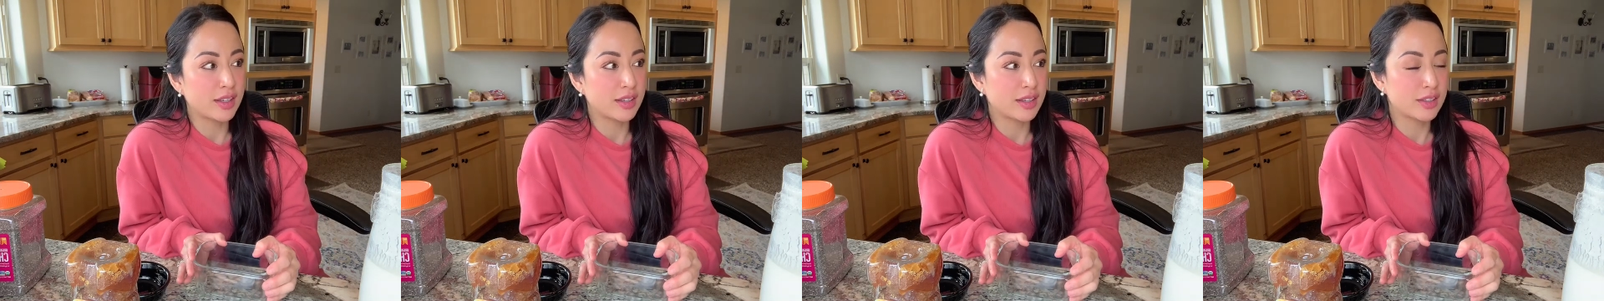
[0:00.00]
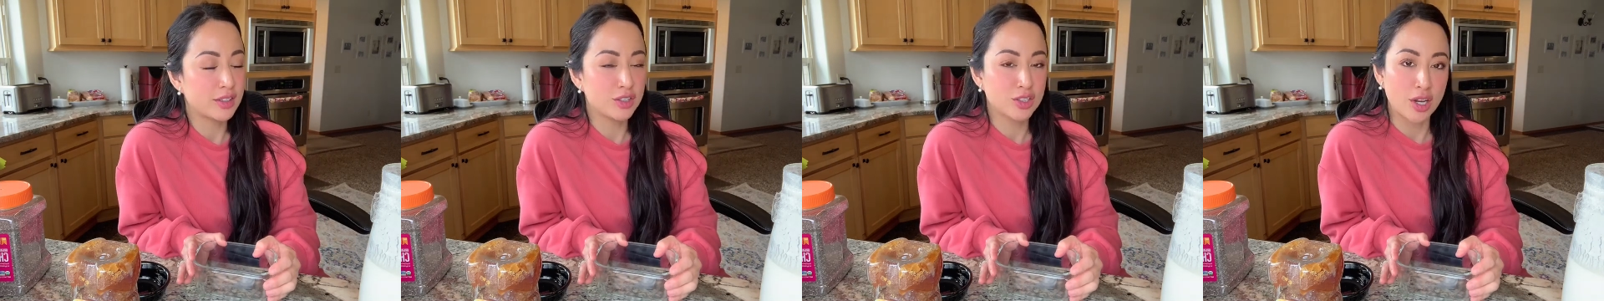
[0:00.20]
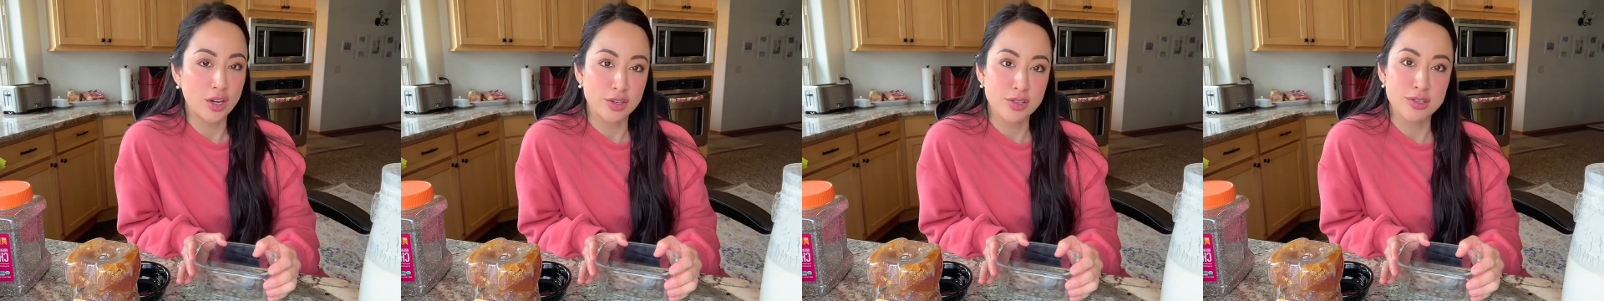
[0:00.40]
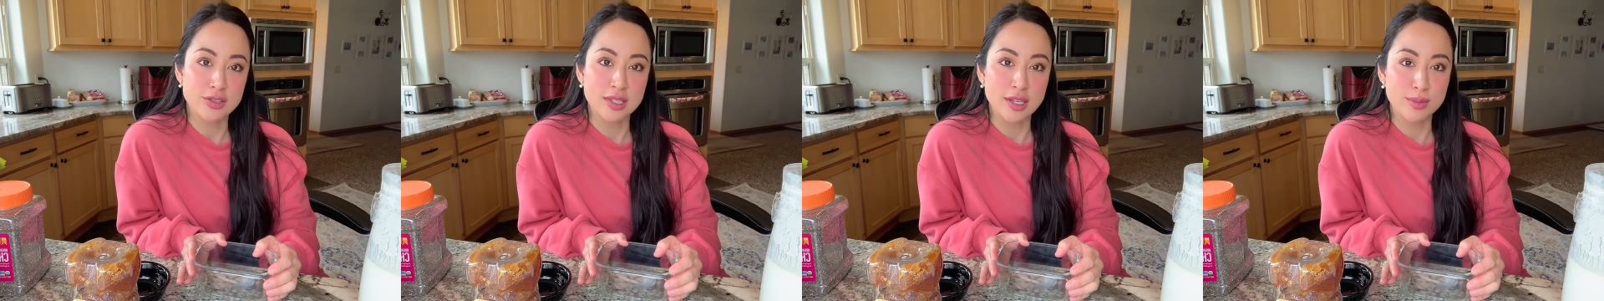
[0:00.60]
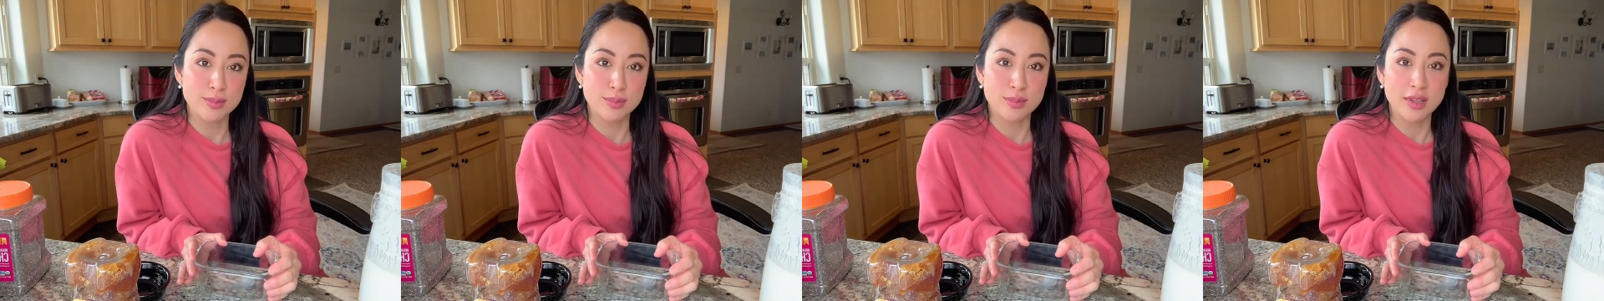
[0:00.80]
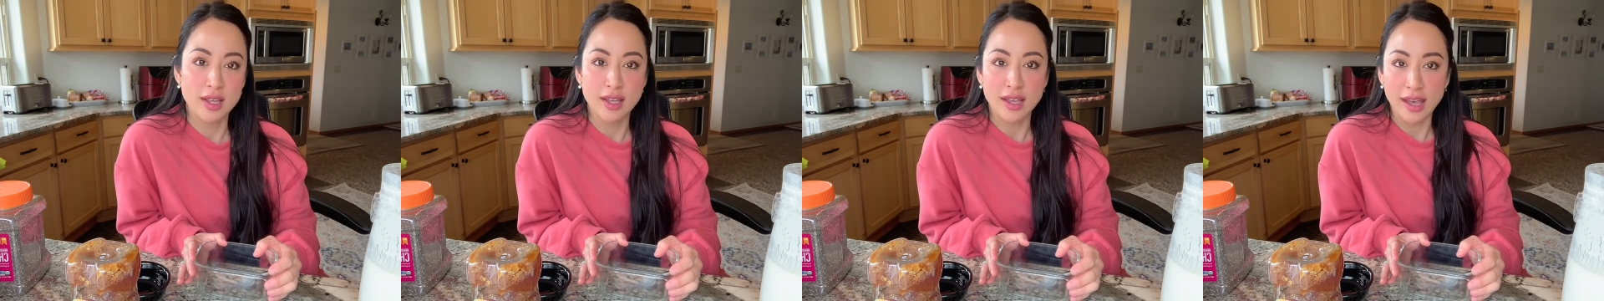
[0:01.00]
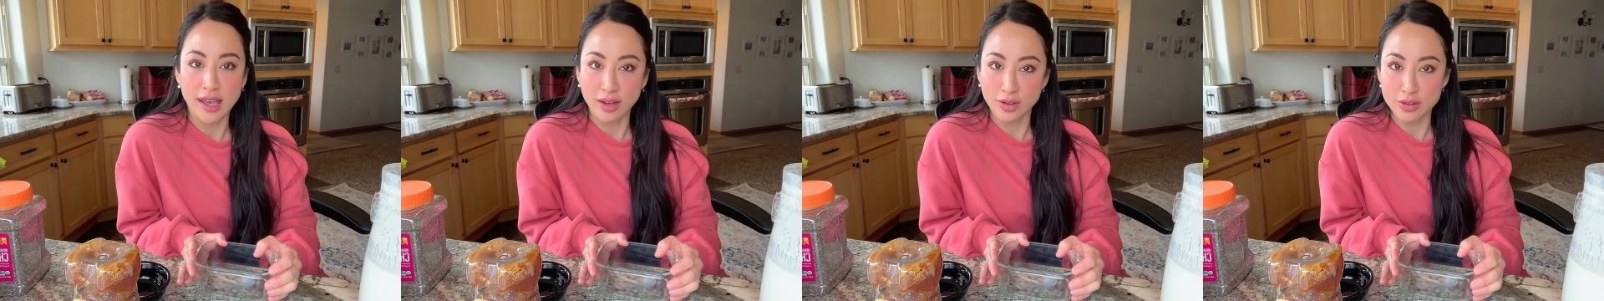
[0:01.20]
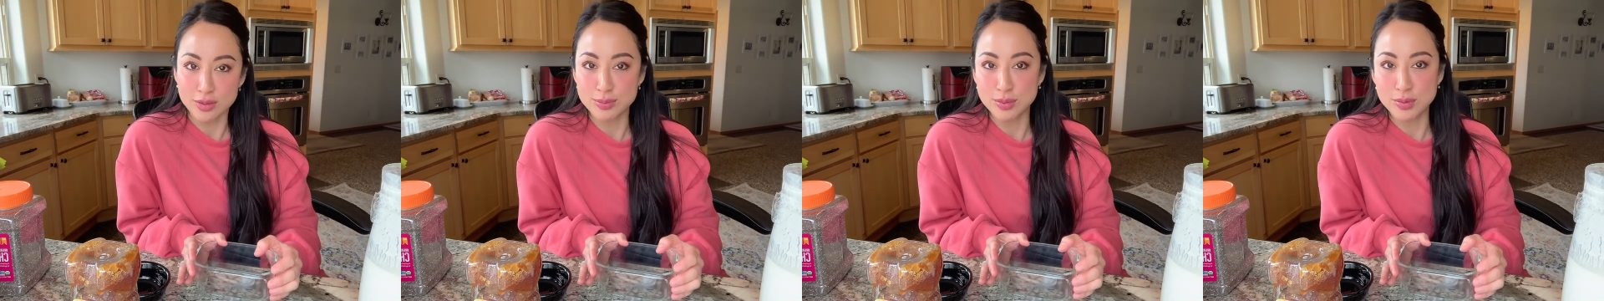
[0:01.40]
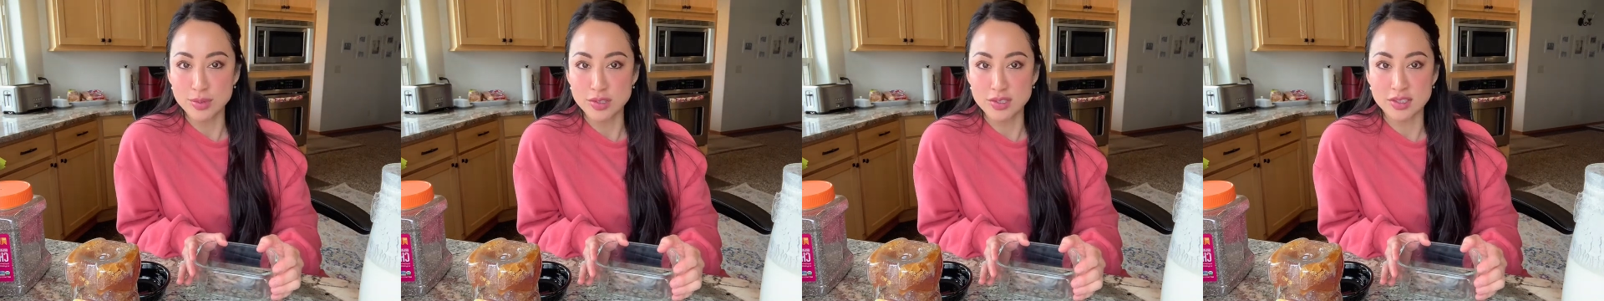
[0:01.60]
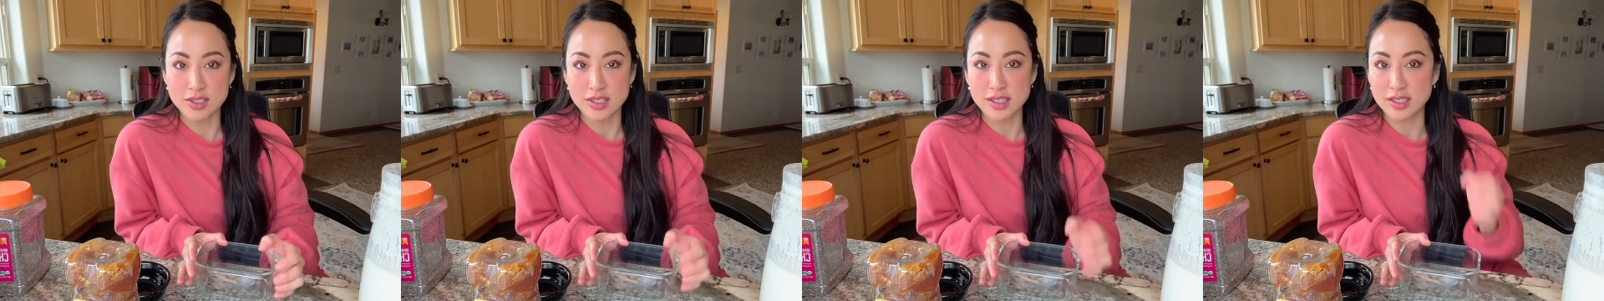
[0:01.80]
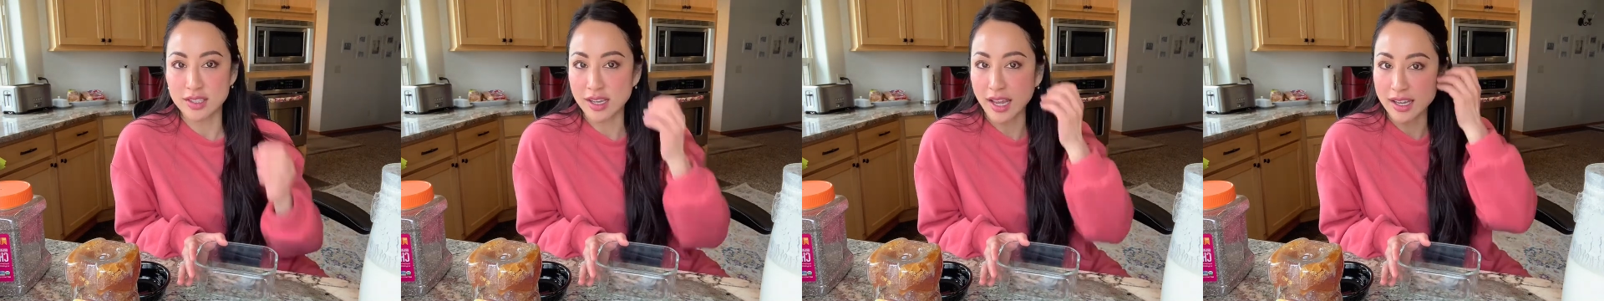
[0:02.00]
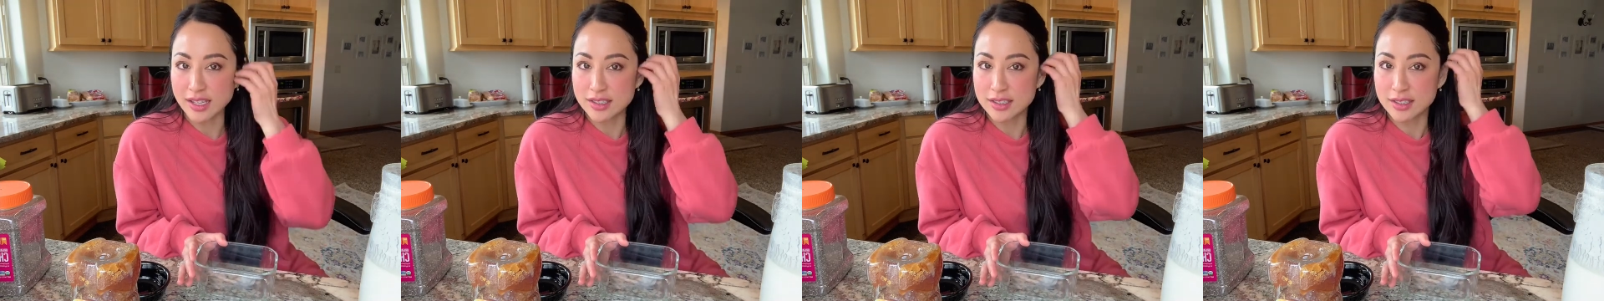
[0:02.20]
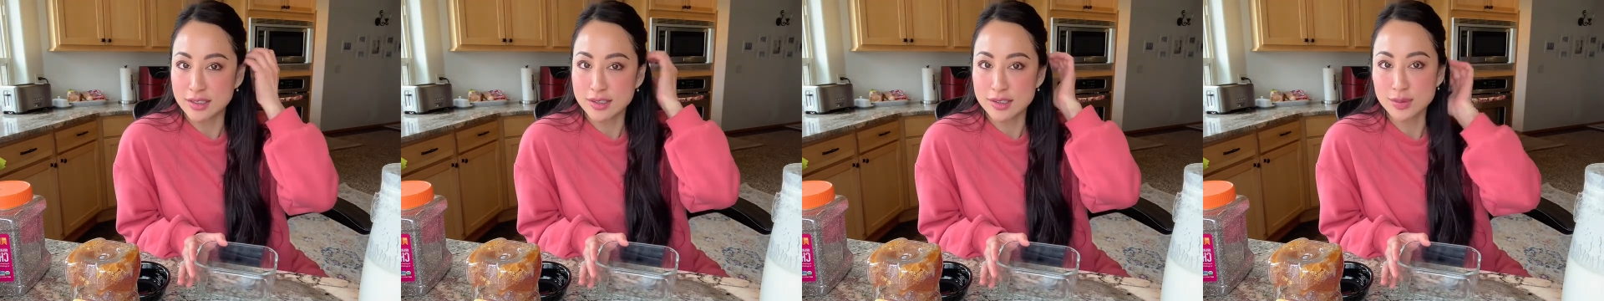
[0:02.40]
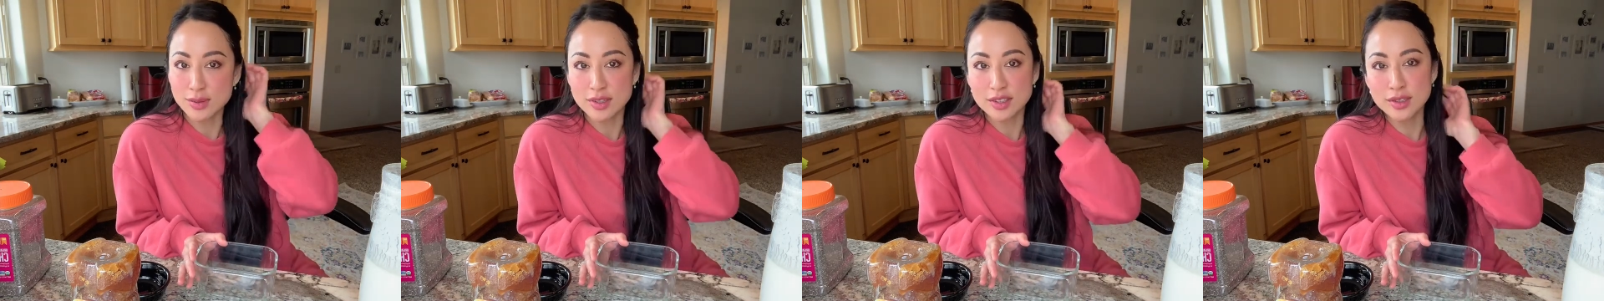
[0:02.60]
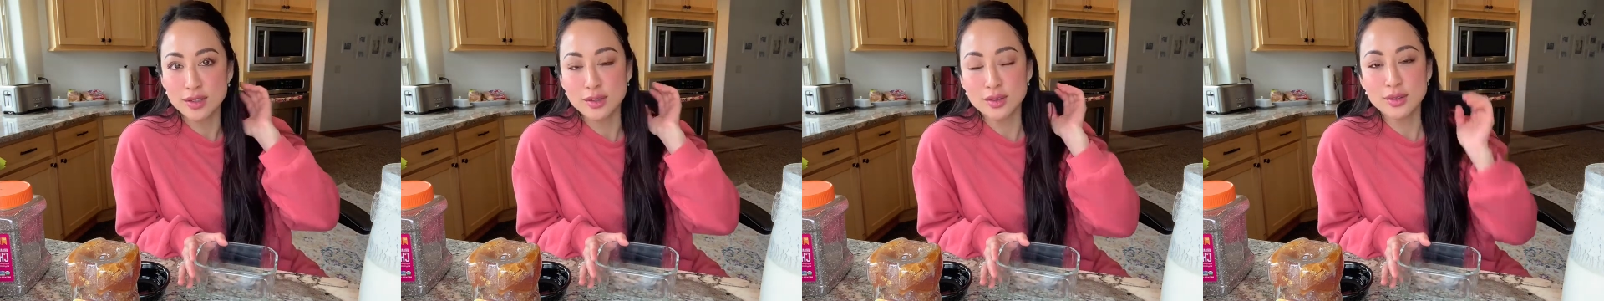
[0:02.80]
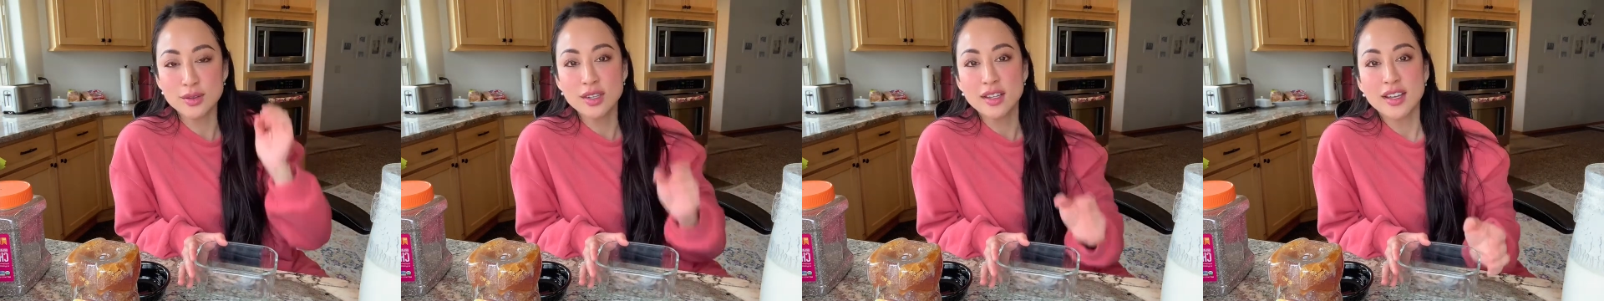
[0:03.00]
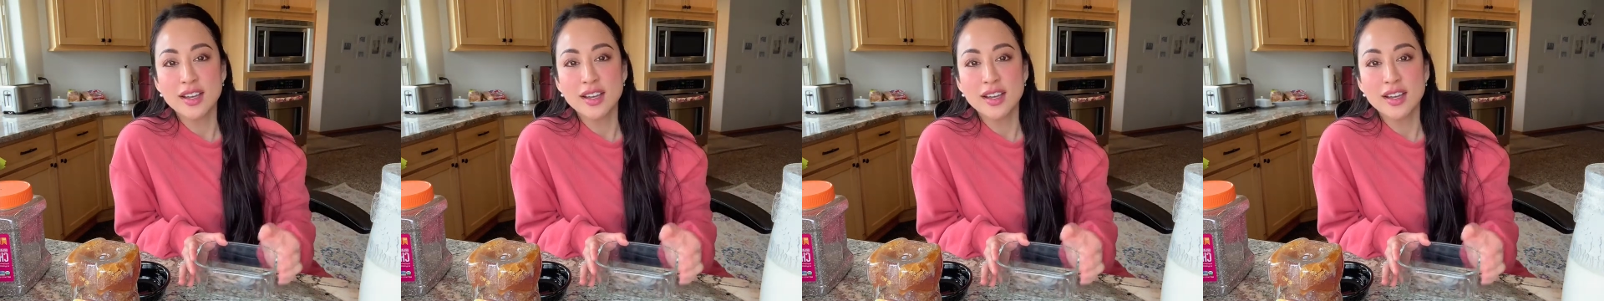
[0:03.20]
share some health boosting ideas with you.